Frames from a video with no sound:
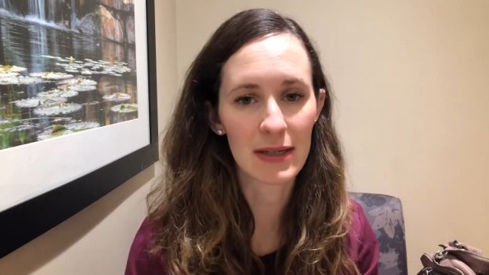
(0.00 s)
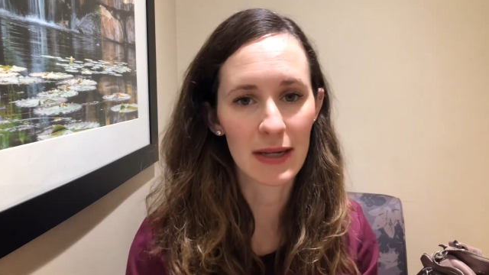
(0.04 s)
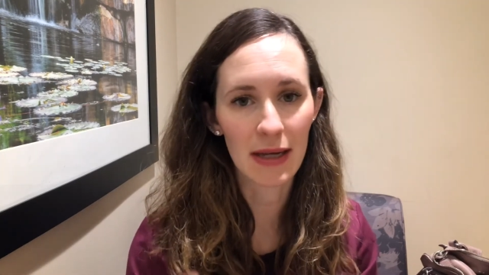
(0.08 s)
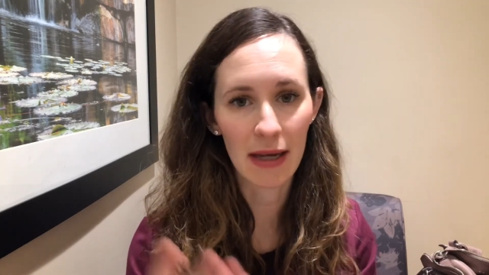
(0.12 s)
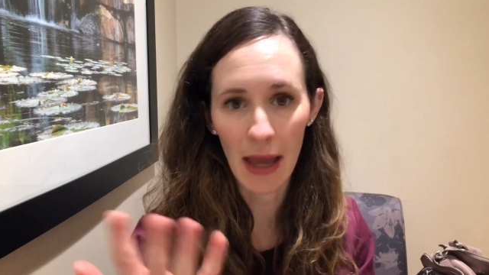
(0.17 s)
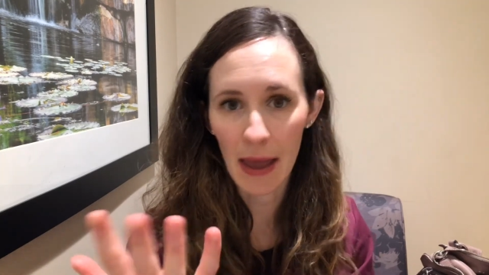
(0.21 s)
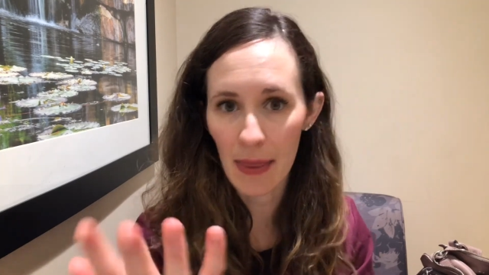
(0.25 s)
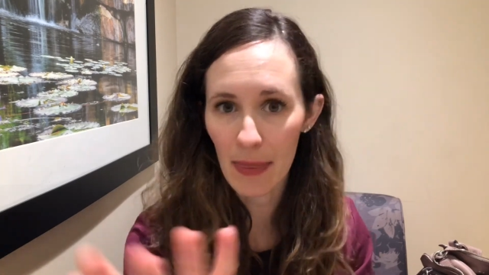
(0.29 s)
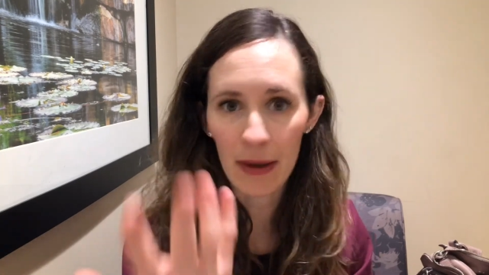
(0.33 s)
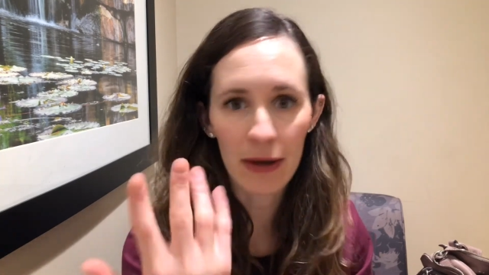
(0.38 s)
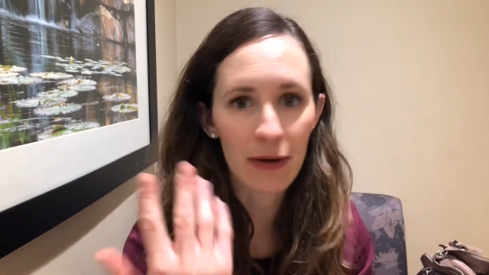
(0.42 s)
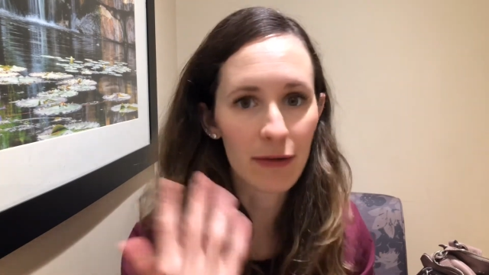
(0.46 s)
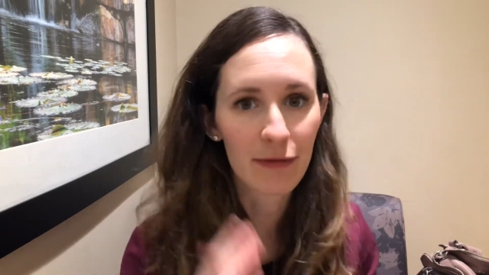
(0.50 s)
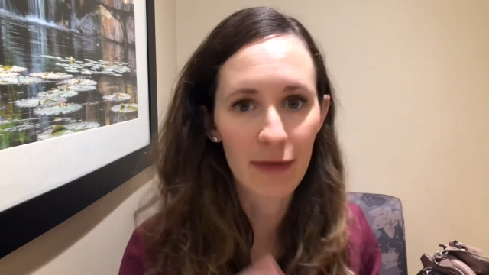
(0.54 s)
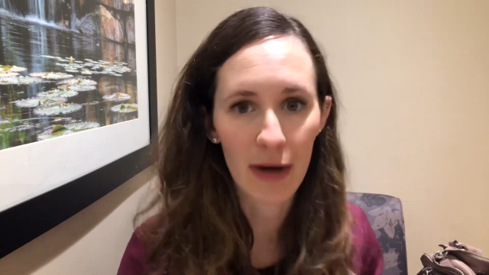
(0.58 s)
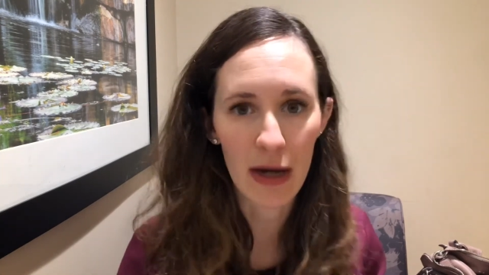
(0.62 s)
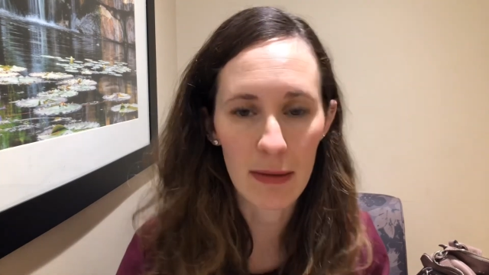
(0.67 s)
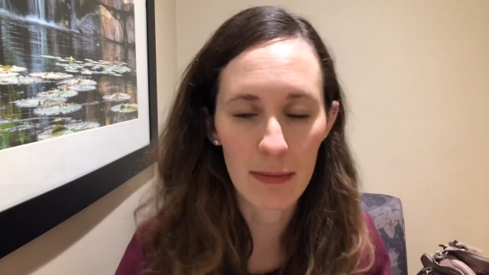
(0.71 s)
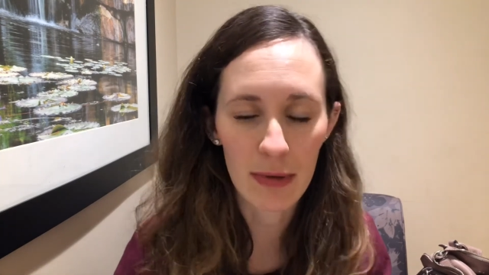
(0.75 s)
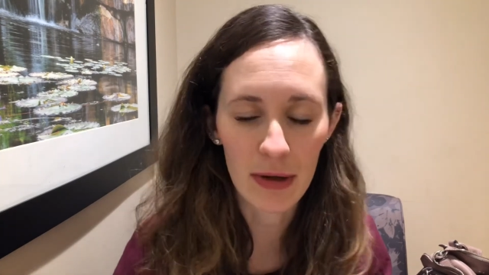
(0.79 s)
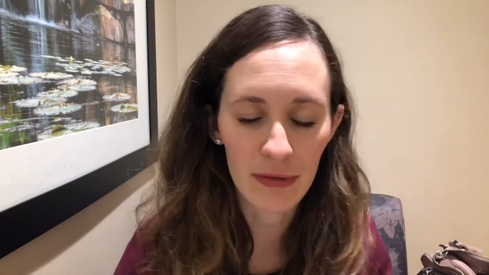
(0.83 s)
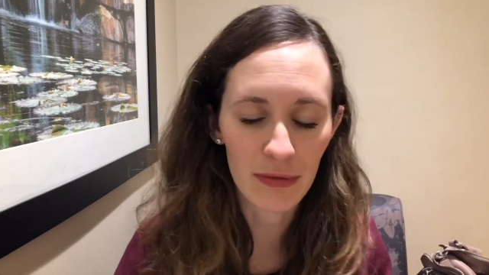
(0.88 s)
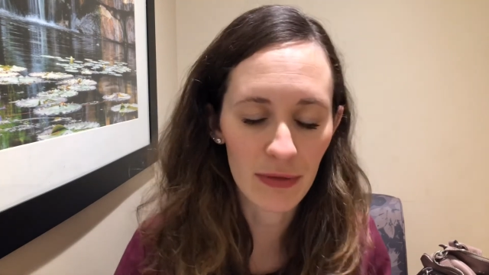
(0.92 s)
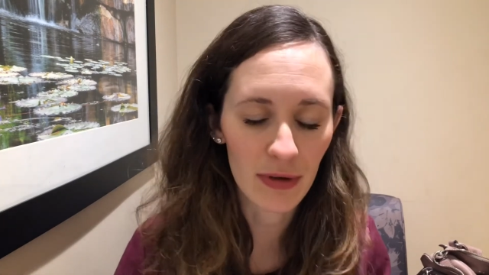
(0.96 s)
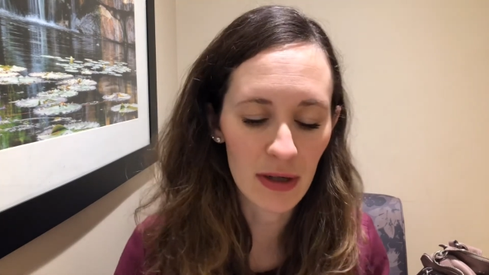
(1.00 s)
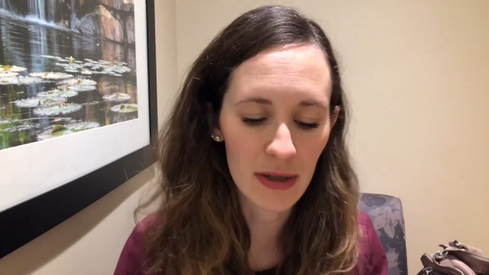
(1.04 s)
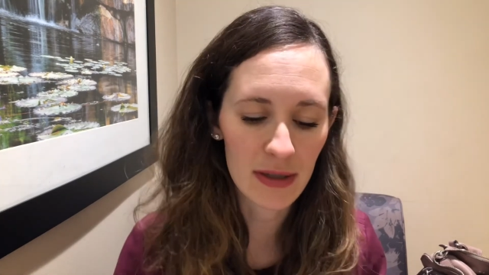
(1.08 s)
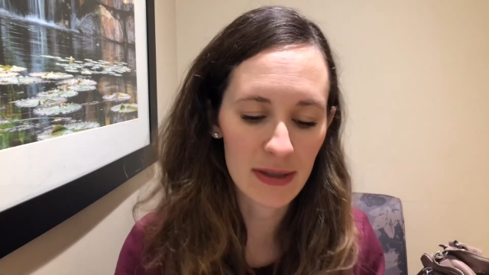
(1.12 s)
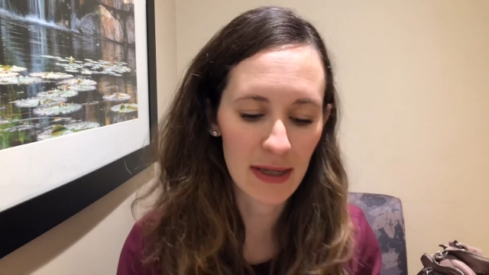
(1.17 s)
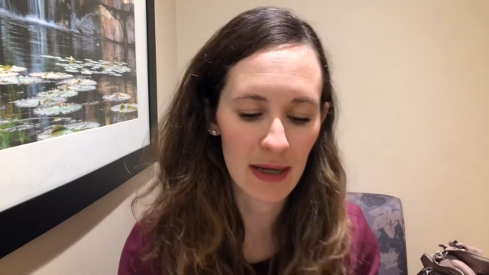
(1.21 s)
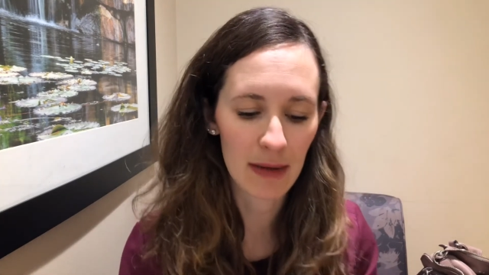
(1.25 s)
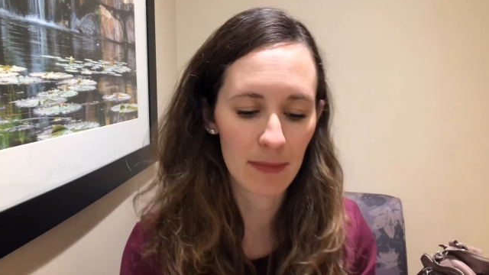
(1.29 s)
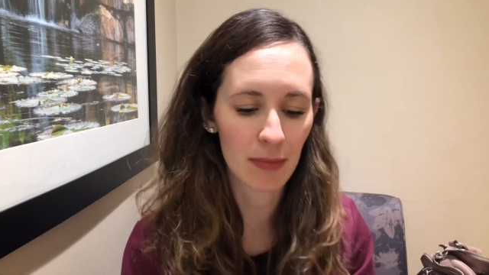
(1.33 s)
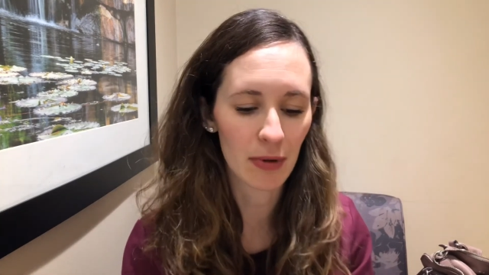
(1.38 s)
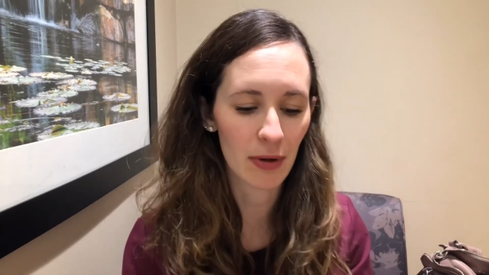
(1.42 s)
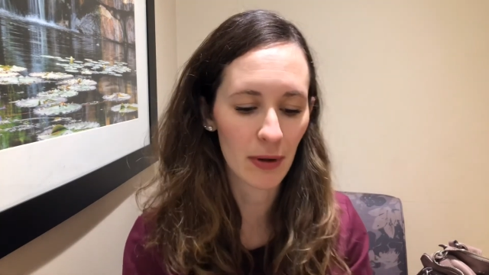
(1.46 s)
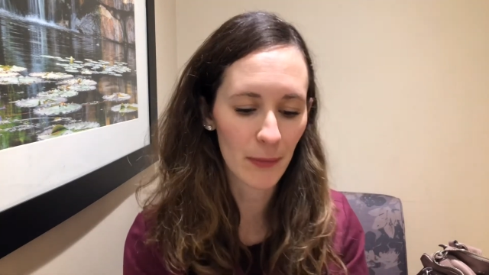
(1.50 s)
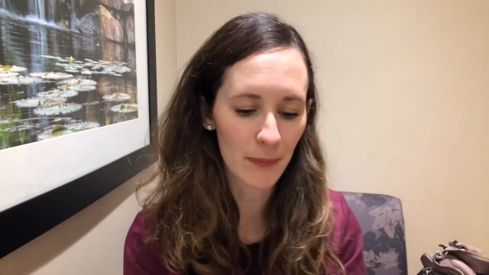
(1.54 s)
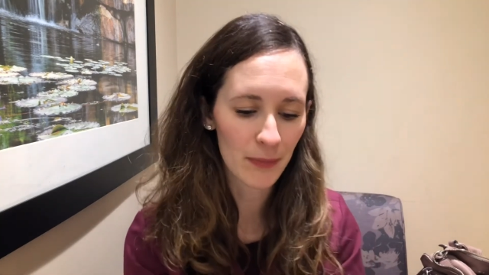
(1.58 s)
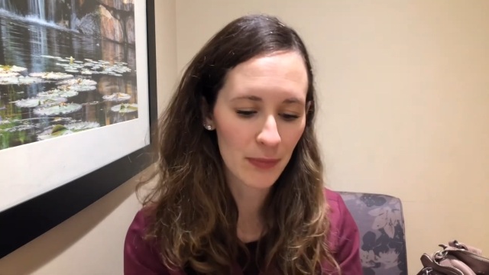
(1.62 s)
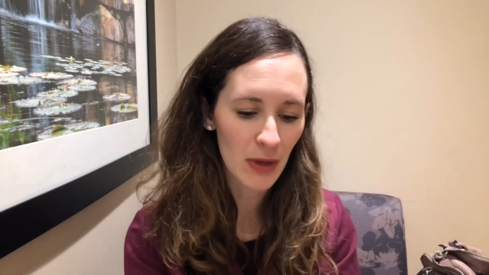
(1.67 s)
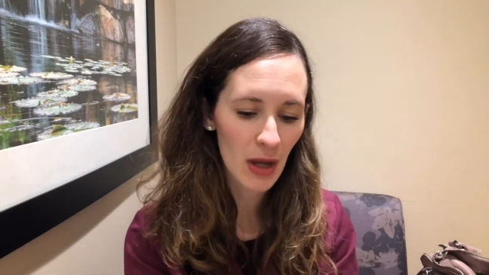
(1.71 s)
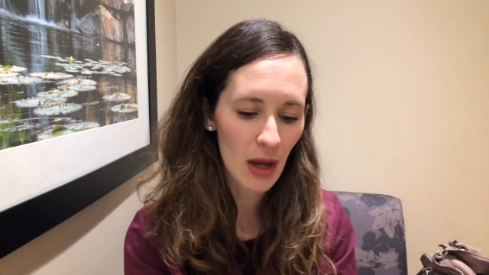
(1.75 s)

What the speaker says: again, like fiber, for example.